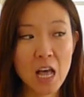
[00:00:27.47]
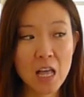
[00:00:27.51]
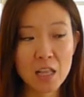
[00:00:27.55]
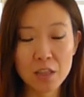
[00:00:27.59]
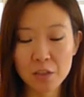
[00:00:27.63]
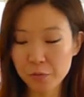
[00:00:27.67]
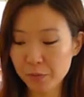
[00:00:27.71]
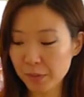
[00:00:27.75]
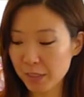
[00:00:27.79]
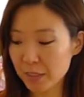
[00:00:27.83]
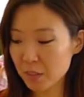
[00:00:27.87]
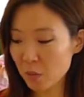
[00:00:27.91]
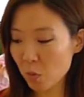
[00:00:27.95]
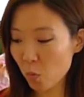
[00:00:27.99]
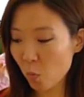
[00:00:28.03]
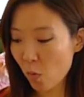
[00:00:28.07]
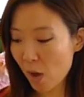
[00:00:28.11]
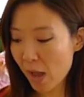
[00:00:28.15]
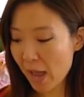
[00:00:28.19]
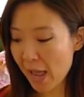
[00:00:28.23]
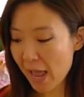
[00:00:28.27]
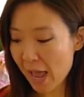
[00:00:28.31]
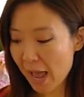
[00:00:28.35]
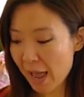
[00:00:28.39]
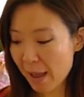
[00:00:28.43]
The reason
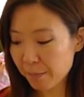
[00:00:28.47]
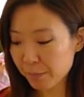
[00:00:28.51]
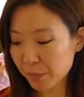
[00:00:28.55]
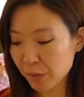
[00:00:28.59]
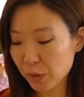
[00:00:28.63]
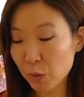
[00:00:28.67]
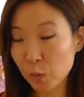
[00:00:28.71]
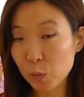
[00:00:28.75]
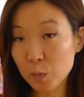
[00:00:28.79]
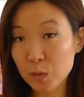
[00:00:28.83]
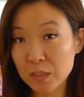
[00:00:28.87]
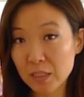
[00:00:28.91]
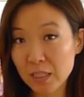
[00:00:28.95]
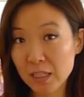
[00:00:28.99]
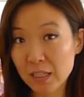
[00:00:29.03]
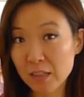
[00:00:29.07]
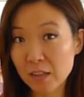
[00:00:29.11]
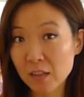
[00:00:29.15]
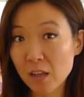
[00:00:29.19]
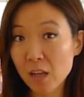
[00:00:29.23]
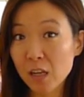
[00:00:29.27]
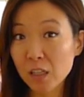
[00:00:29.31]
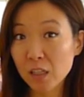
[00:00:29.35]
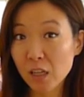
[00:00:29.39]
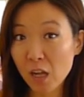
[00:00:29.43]
why I'm
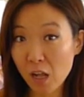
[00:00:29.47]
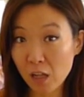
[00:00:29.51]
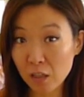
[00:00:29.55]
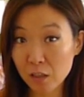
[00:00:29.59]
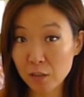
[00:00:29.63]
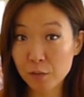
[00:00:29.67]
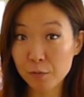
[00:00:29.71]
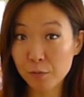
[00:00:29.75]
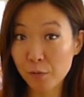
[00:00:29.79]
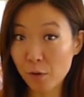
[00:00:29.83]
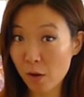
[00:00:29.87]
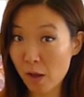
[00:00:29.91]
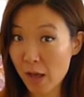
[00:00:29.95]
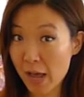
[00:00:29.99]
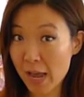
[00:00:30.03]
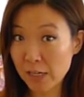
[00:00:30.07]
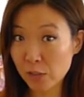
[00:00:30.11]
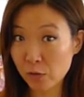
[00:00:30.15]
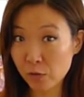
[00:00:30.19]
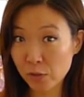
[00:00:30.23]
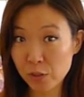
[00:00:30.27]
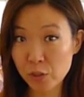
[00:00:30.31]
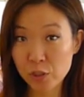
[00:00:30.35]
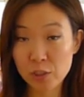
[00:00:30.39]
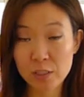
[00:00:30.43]
using colorful
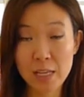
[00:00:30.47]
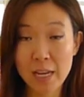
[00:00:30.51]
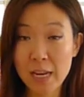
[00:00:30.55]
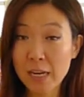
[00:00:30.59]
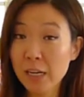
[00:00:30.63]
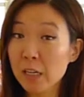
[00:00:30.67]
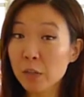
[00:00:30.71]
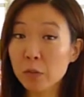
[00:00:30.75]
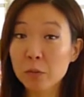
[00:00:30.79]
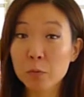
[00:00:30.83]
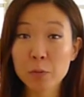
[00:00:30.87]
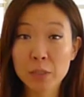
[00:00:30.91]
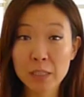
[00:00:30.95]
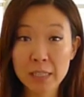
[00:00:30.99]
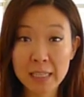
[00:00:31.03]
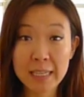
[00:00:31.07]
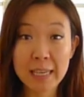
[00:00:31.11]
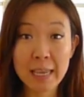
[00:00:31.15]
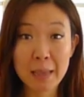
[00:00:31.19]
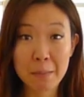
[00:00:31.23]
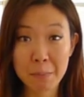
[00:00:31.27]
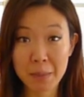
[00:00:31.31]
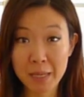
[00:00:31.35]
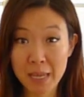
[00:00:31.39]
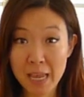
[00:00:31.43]
hydrangeas, and it really
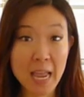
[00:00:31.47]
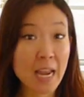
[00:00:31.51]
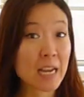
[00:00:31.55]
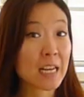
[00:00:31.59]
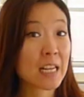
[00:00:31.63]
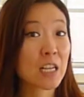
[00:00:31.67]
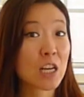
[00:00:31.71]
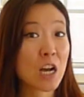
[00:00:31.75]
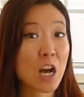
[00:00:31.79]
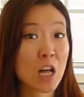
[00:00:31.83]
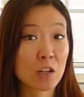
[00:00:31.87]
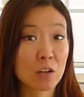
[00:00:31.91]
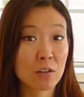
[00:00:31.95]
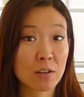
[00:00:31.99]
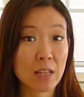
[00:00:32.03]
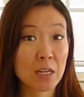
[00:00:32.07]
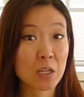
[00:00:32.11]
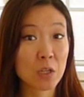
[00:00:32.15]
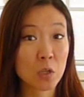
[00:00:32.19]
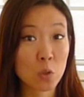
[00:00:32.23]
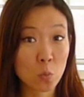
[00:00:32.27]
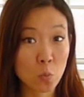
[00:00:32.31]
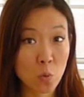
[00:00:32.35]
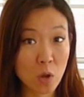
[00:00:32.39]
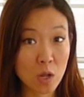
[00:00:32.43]
can be any color
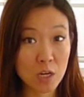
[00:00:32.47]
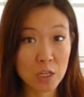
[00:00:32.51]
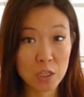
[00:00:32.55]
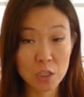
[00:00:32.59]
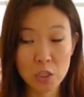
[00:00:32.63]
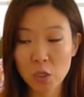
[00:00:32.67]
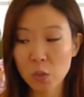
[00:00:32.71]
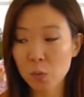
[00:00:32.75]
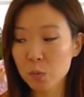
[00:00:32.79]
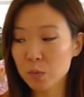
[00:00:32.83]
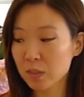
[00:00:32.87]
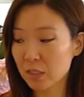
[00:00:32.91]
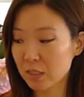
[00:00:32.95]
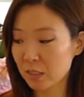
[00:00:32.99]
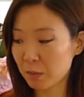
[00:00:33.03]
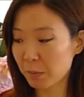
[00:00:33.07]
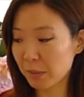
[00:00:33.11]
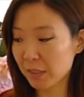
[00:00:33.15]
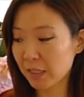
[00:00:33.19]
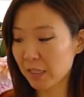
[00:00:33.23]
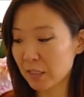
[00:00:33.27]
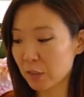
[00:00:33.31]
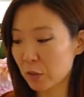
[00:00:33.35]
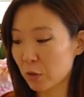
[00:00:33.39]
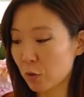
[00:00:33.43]
that you want to use, is
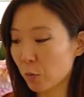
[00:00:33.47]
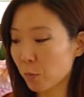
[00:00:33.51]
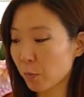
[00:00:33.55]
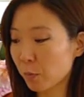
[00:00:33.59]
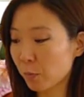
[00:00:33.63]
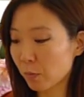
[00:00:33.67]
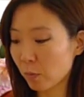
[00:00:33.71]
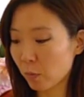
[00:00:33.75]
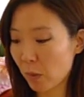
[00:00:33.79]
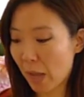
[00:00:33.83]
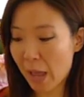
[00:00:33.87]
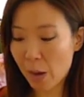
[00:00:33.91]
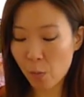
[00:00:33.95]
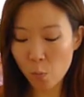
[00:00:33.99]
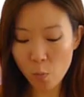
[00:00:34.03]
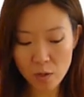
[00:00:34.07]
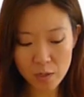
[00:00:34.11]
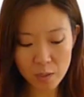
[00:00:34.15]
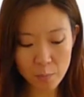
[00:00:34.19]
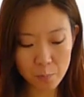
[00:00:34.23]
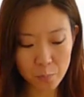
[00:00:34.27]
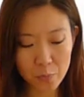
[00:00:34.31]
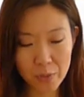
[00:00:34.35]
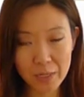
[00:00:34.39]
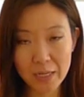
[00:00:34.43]
because I
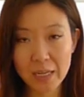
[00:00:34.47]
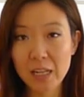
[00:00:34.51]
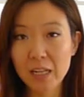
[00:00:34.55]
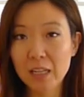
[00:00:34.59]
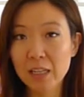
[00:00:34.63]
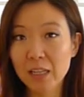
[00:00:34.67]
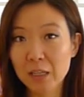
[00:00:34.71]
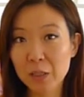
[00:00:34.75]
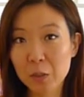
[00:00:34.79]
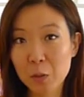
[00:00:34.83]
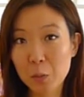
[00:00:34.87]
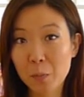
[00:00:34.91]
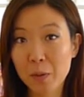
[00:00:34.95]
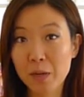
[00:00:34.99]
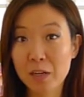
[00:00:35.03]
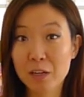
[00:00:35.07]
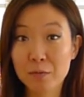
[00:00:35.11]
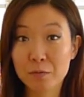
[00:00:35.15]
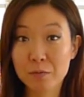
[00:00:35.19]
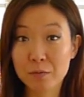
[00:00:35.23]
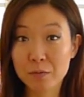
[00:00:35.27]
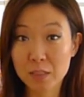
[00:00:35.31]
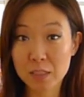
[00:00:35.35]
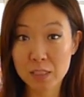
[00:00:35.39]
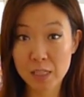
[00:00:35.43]
want to bring a little bit
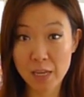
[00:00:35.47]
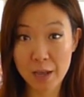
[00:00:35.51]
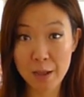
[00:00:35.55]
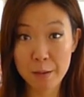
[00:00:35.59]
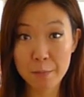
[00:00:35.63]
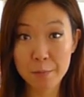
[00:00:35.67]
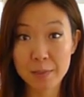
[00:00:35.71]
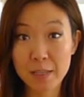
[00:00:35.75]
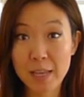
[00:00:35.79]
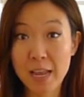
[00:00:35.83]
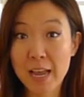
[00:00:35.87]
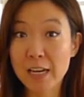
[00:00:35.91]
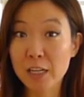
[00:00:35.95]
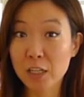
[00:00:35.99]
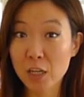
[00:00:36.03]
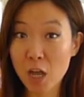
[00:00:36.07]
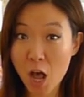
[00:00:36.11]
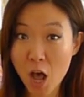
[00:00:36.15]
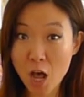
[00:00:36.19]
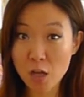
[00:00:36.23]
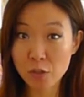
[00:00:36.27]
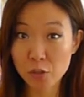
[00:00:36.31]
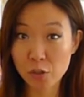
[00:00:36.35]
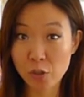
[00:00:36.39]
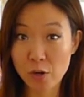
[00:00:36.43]
of depth and
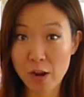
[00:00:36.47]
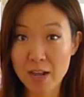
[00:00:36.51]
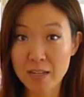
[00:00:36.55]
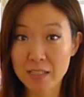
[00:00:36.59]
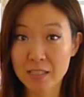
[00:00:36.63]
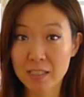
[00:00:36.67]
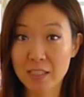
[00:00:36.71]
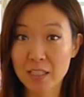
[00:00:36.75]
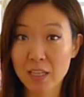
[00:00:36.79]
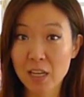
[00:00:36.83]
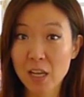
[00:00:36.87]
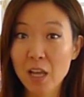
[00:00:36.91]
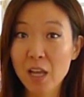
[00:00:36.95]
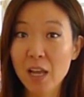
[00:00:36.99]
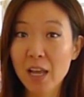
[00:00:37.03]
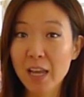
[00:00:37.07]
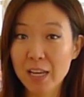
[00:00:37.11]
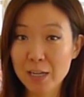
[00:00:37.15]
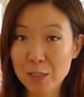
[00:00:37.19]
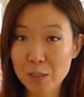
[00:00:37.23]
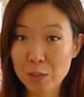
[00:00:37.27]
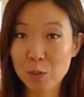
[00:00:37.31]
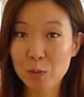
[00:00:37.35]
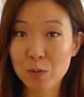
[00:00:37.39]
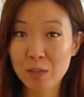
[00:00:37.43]
contrast
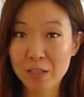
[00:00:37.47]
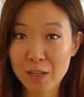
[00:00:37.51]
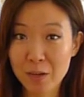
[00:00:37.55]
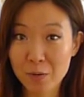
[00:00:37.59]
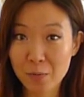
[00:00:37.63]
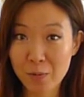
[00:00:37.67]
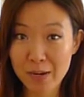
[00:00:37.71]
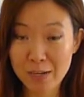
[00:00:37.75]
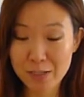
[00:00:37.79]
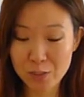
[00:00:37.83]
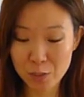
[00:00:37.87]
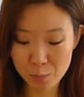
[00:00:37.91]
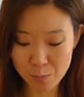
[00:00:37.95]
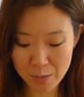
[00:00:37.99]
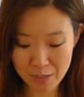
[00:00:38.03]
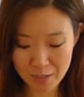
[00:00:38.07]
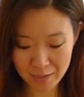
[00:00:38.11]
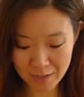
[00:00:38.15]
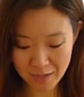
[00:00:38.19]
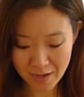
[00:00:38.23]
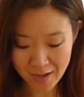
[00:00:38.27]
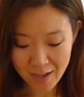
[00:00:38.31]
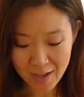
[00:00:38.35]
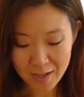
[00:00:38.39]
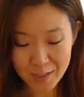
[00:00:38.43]
into the
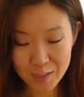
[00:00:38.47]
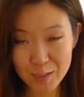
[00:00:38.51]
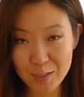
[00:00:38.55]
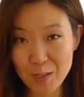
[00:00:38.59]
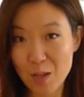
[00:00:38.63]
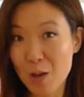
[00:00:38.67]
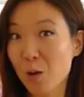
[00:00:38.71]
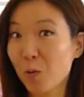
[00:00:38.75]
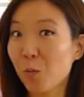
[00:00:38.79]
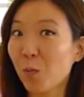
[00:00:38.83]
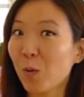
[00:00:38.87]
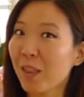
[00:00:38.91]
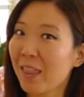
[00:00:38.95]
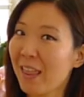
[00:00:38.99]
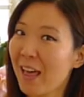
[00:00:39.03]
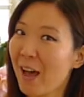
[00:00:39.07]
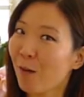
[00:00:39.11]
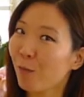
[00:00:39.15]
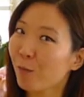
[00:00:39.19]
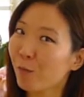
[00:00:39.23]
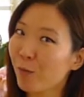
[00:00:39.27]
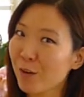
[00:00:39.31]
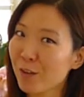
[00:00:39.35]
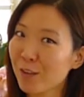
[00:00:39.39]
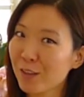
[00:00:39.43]
arrangement. So
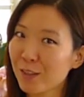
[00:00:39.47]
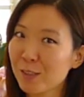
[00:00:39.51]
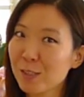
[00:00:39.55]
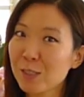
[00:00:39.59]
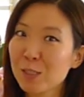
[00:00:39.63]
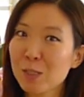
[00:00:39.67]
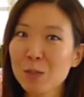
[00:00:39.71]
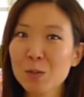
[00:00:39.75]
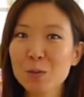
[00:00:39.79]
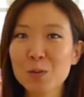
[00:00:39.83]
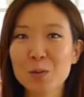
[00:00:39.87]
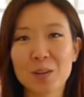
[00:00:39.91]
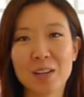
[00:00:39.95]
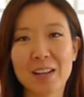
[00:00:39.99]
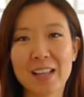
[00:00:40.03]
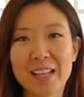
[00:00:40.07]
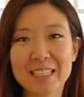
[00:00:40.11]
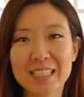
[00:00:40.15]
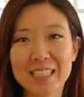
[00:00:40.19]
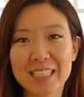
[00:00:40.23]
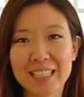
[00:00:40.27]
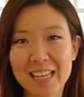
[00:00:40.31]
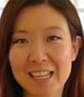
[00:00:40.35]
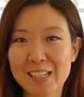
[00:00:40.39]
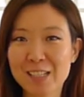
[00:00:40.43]
without further ado,
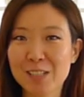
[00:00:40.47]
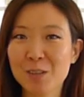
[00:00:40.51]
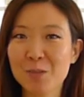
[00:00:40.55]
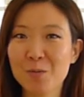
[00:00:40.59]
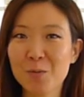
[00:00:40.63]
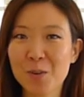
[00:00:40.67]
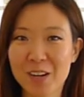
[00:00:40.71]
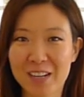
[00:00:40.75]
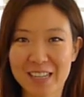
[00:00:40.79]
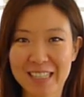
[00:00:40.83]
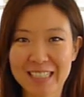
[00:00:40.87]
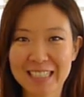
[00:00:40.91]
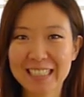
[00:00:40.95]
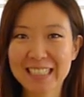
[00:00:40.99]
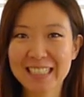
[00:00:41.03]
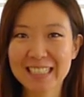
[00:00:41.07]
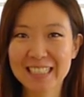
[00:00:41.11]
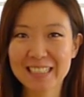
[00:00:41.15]
let's get to work.